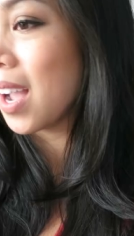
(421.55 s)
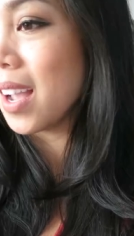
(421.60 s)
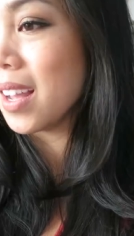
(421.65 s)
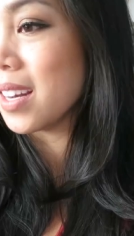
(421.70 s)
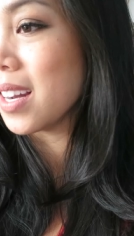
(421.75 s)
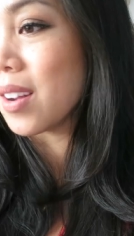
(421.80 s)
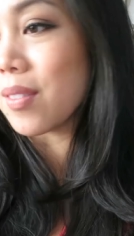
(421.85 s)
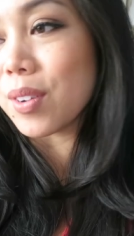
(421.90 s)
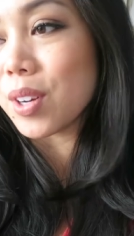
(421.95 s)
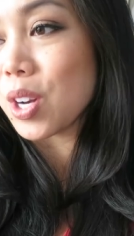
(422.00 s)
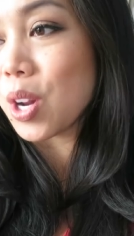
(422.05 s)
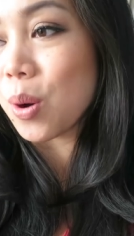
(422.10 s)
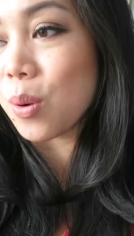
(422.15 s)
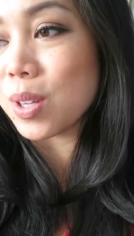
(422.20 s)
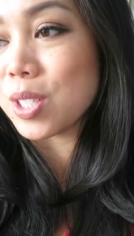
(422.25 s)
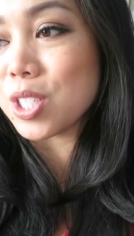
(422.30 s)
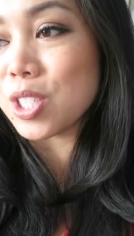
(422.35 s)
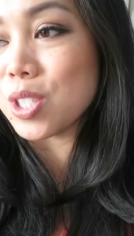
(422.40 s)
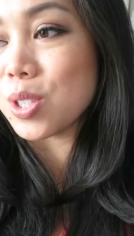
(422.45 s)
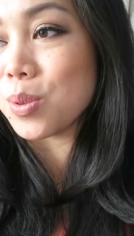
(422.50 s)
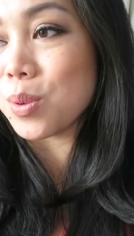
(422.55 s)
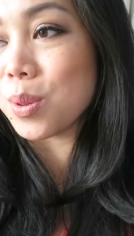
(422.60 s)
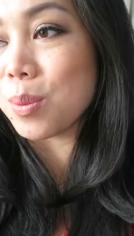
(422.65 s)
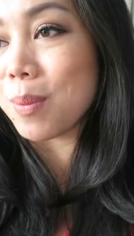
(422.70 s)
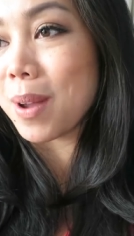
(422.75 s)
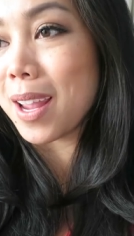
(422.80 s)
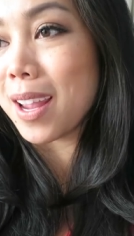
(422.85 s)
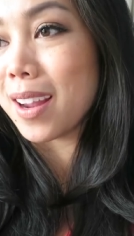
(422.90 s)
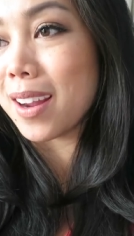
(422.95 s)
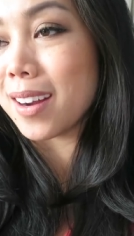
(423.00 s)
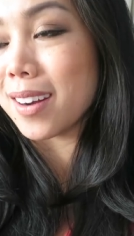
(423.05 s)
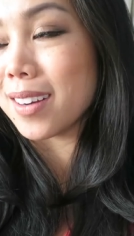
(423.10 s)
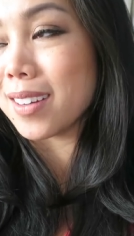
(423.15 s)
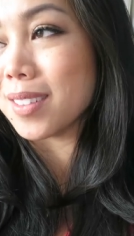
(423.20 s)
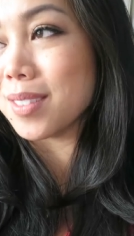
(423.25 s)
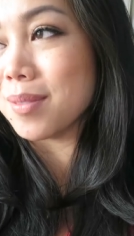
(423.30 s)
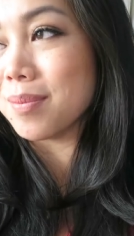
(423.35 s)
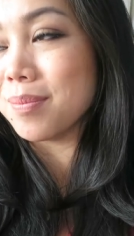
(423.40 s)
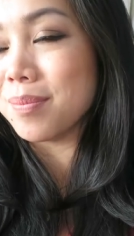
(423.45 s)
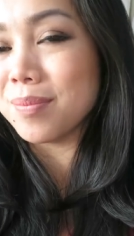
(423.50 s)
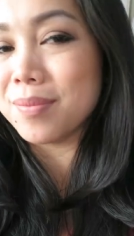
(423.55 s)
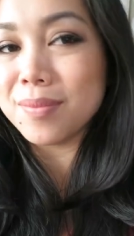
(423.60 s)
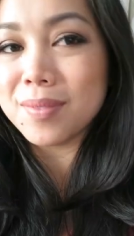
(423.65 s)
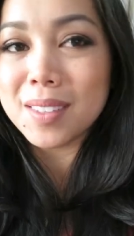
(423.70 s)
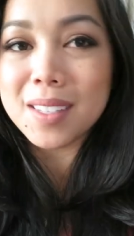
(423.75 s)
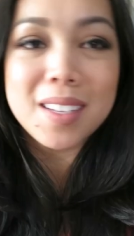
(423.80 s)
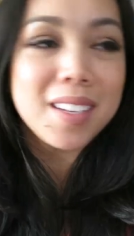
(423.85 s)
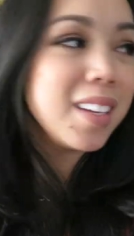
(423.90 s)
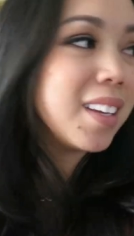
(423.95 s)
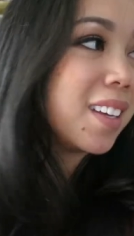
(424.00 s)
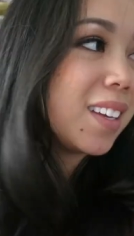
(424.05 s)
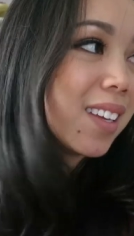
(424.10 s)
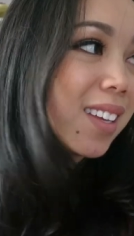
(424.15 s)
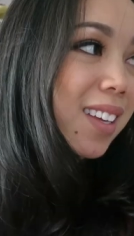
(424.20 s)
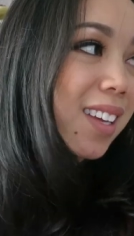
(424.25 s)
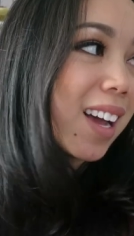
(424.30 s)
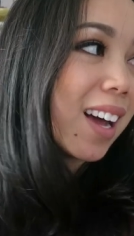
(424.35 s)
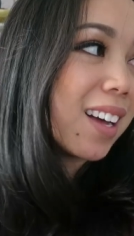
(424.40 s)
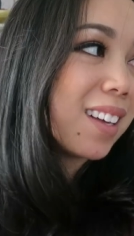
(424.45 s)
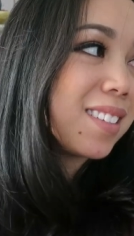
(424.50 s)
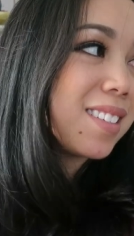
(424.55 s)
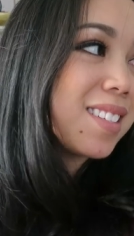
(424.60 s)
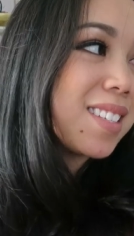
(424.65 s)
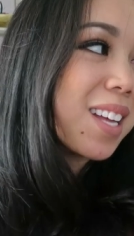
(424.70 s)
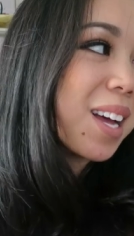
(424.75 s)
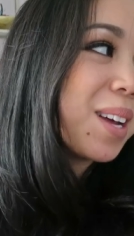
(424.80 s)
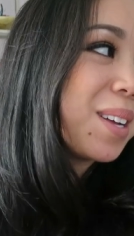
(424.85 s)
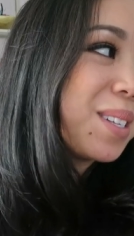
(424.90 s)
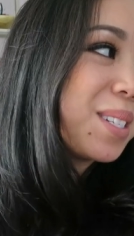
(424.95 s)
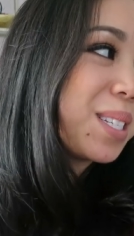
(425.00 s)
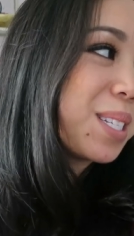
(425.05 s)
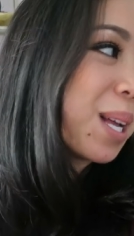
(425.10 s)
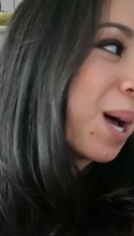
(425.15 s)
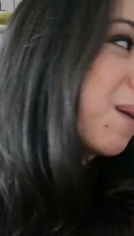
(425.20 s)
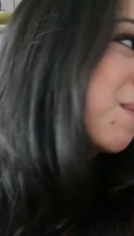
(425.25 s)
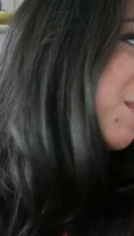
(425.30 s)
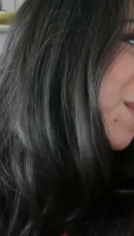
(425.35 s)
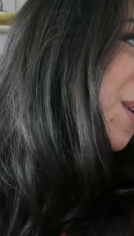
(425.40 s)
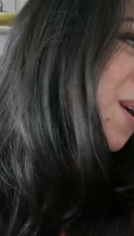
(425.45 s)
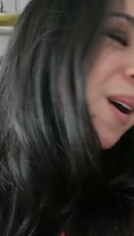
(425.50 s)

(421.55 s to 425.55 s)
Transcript: I never know what to do with my hair. Stop being healthy. Yeah, so stop